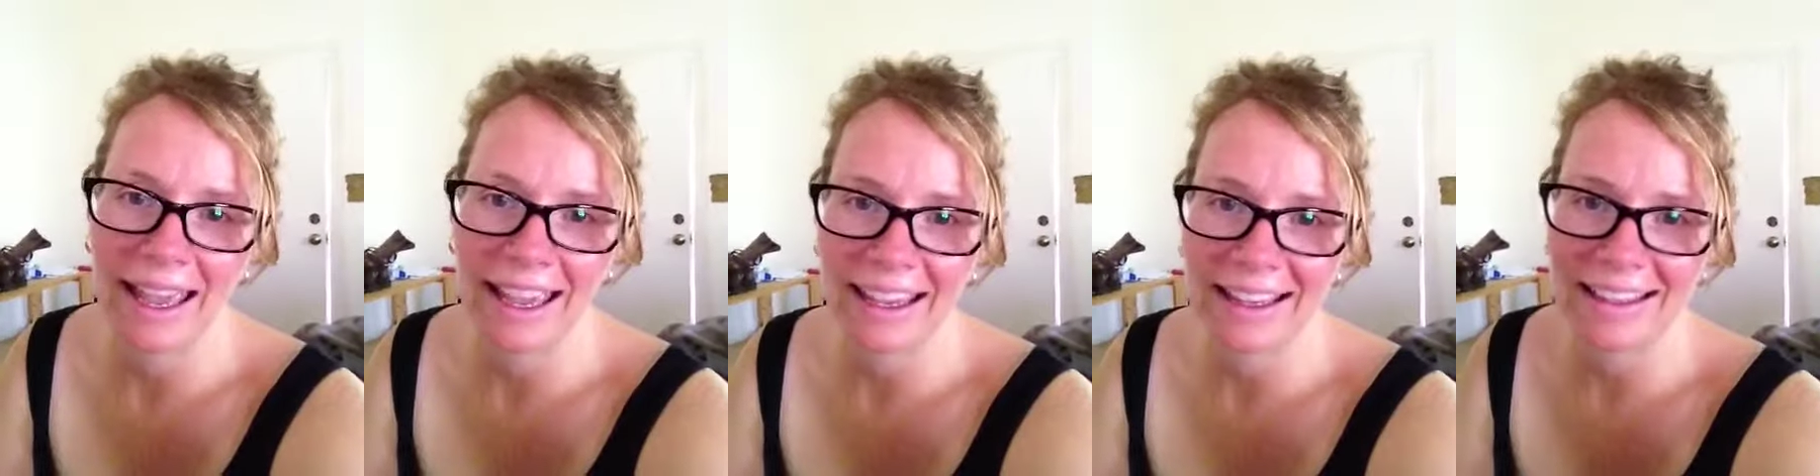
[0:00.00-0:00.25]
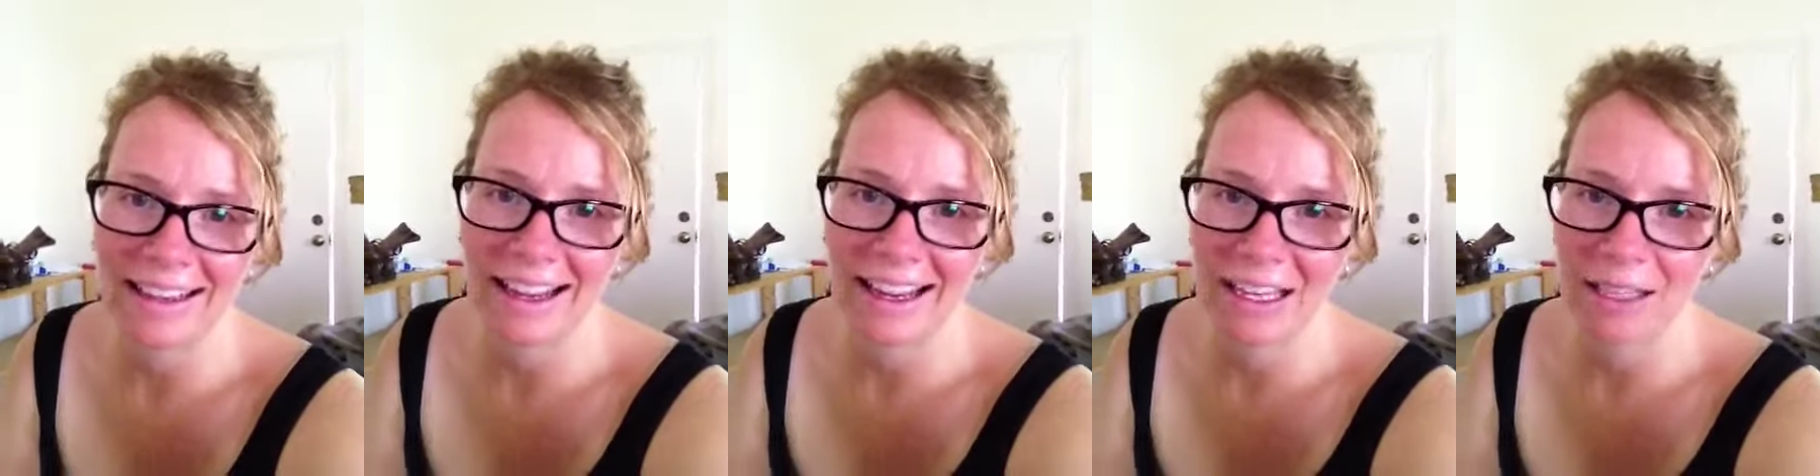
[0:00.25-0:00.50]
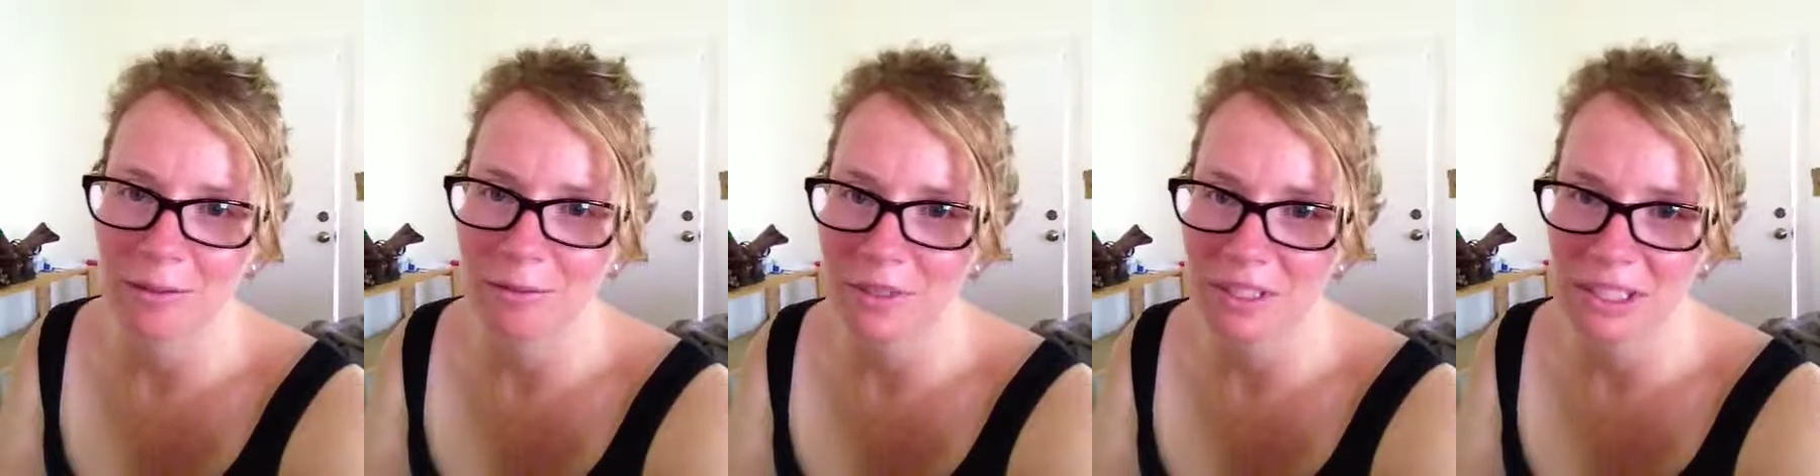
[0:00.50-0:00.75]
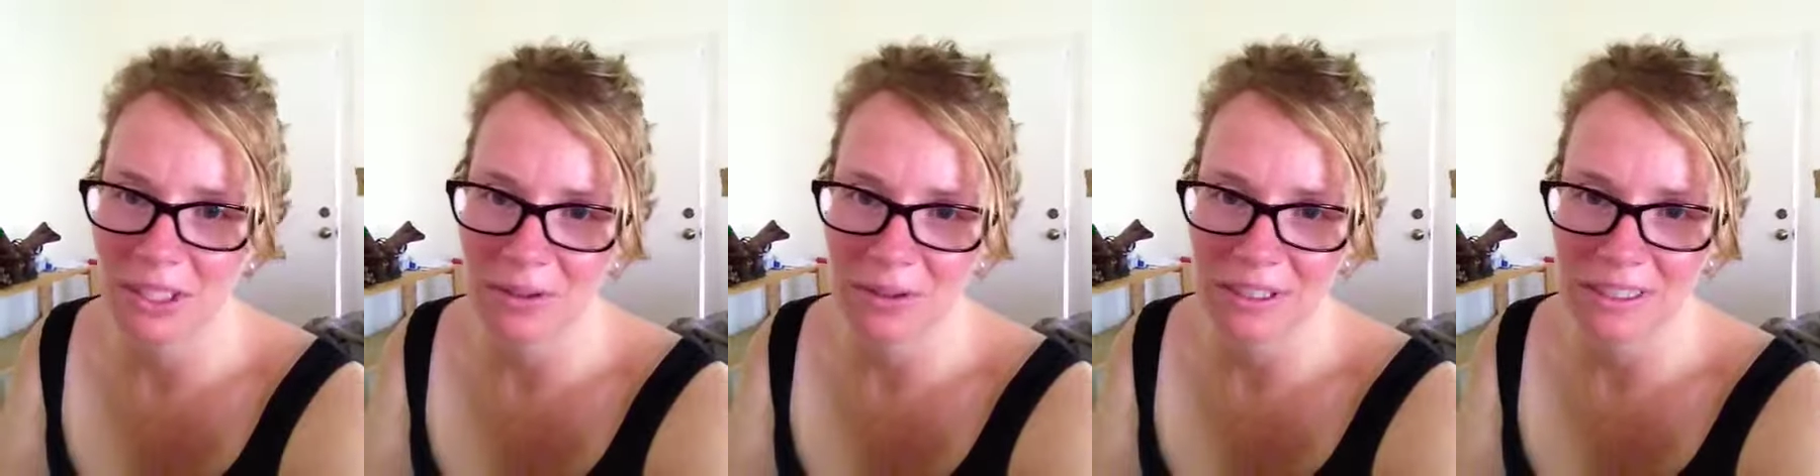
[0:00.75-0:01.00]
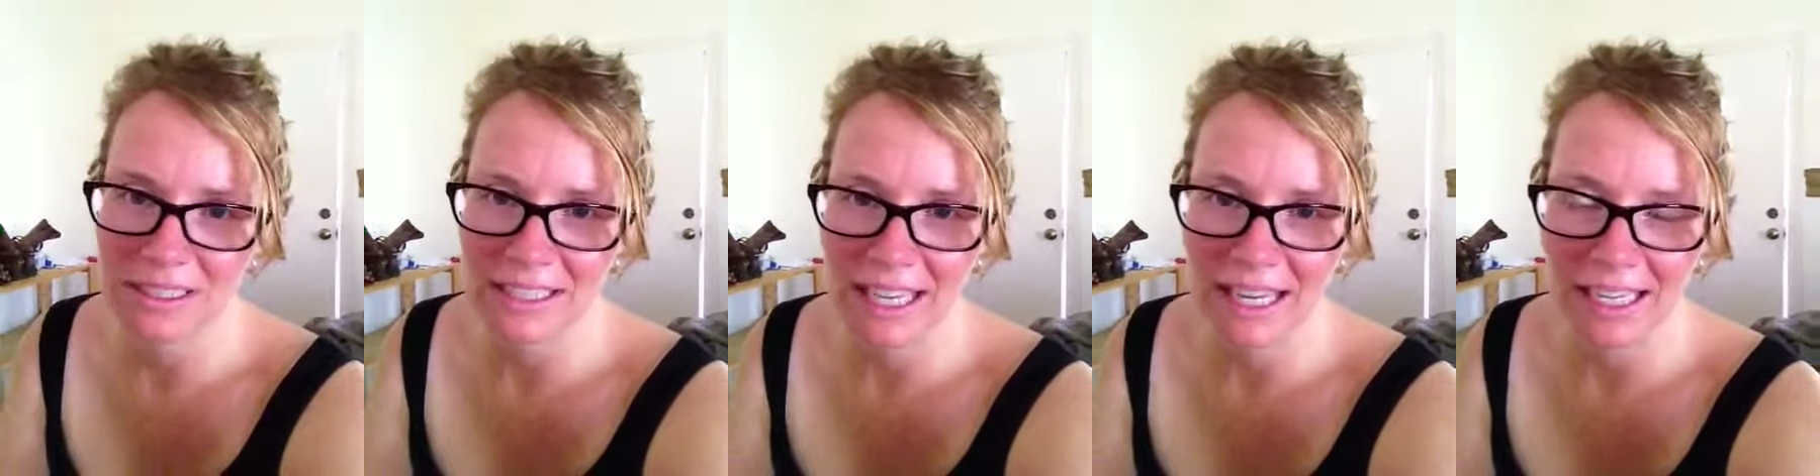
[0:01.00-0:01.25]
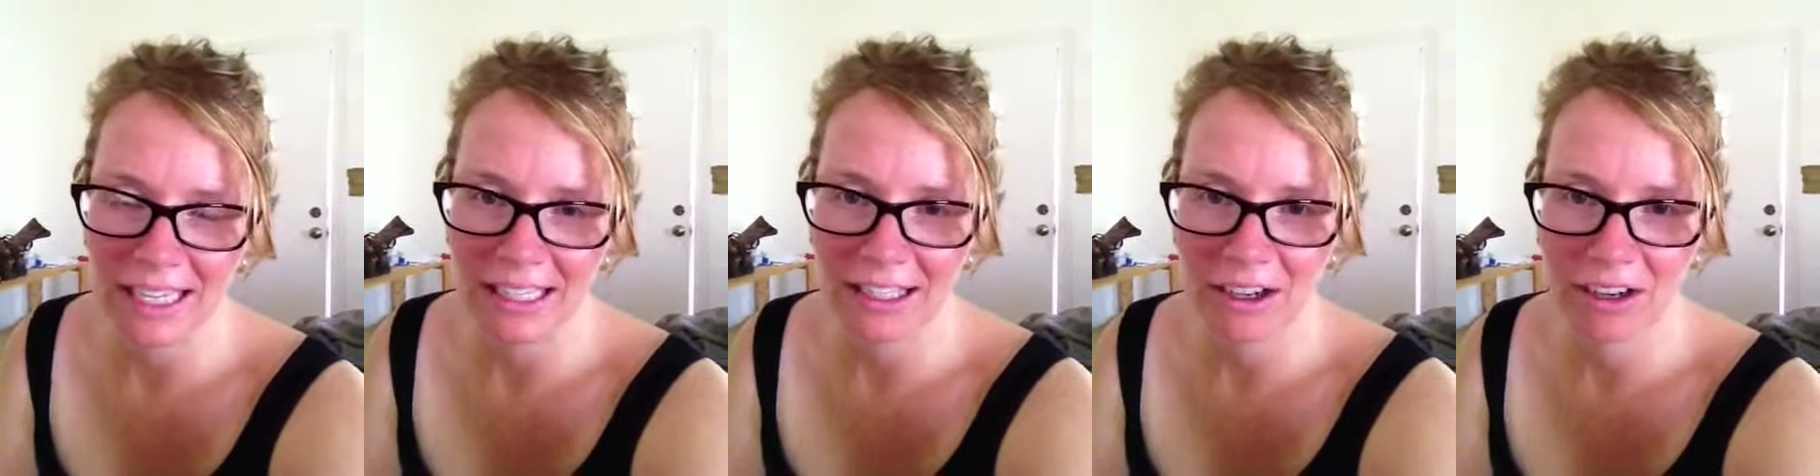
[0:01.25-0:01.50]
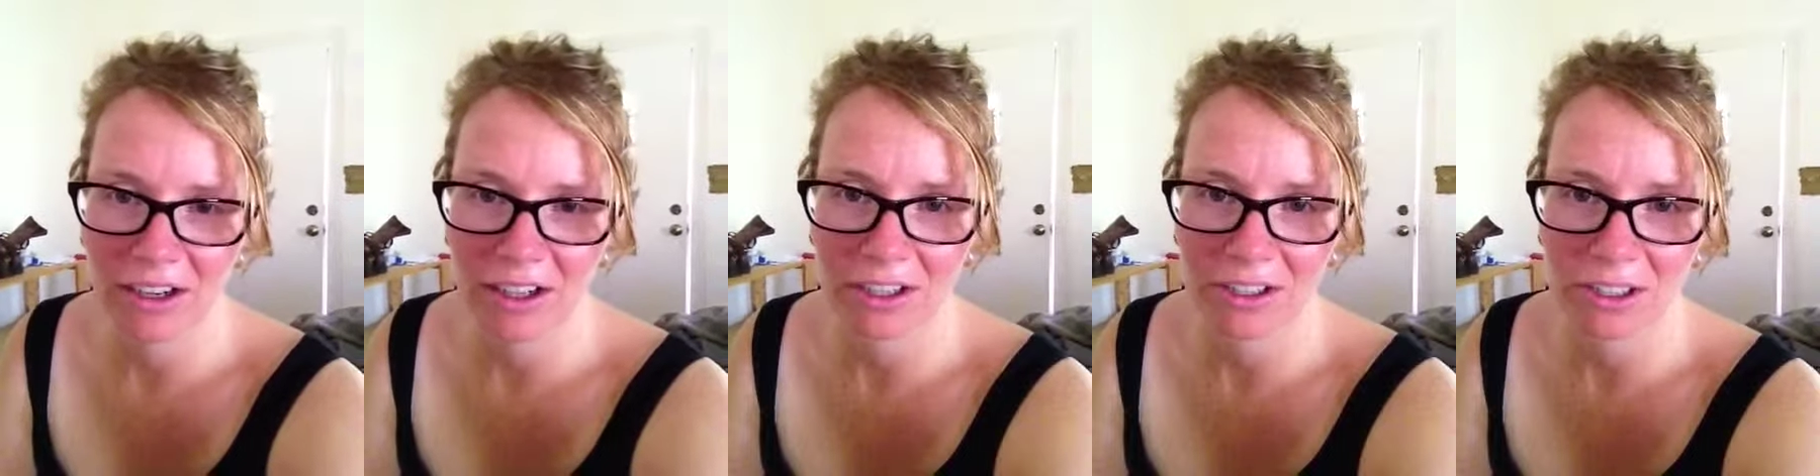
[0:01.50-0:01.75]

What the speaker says: and I am so excited on